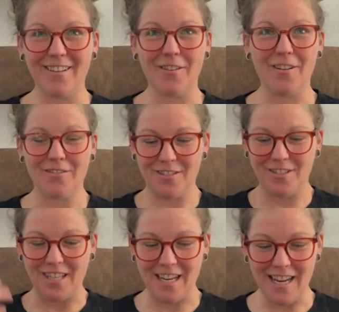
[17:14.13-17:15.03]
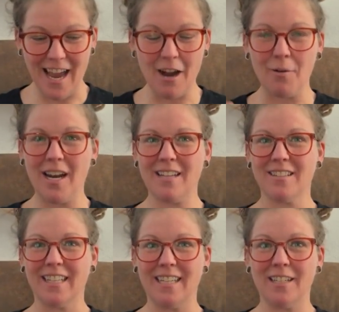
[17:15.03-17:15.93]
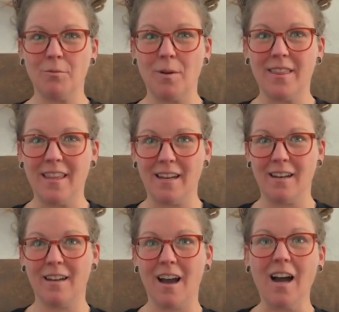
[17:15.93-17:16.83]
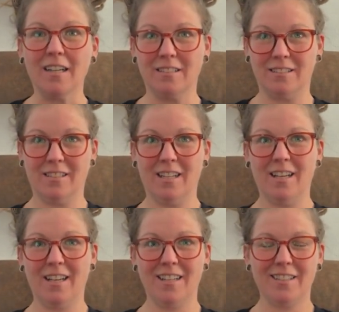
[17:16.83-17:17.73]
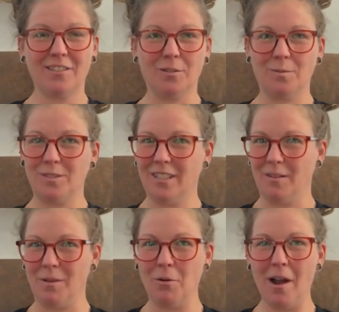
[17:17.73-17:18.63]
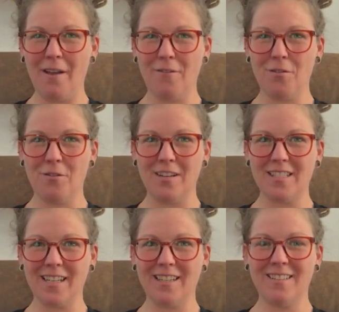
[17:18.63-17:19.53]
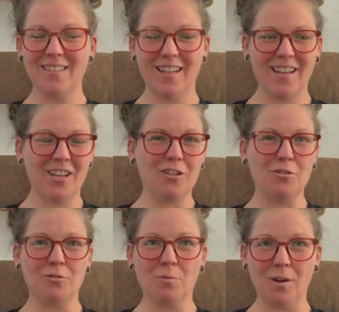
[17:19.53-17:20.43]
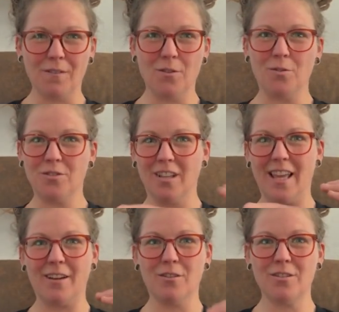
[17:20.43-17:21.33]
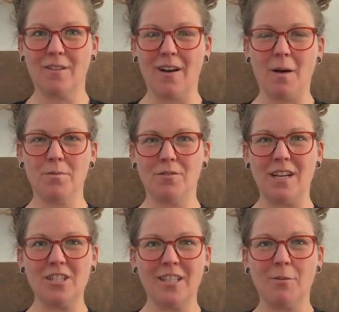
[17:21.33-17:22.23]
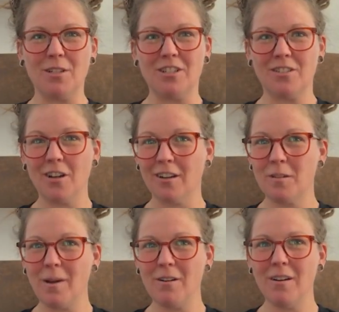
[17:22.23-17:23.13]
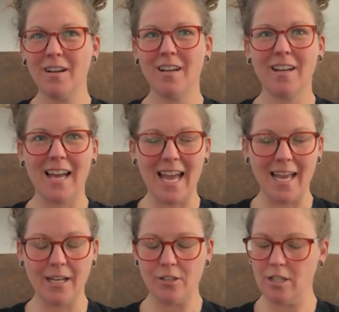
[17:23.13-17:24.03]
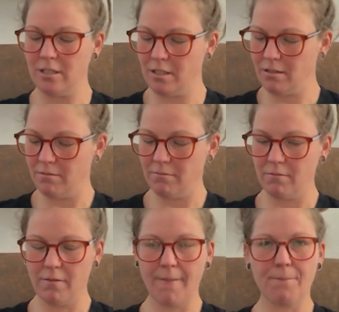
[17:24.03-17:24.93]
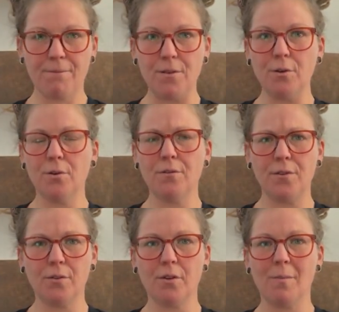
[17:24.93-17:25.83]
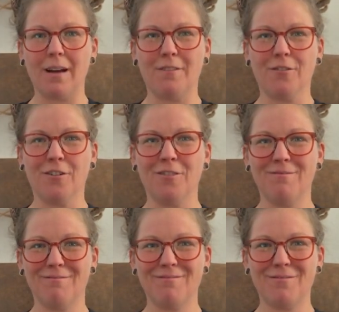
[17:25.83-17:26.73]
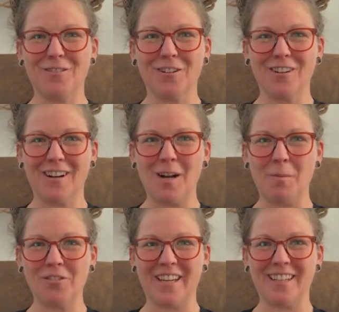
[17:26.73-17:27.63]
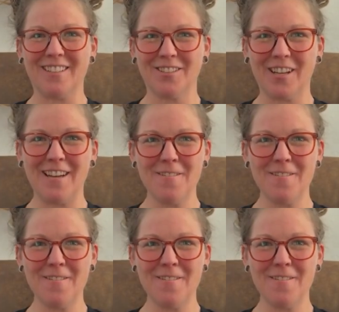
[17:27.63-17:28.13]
see how it has landed within us. So I'm just going to be quiet for 30 seconds, use one of those layers of observation that we just talked about, and just feel your body for a couple seconds, okay?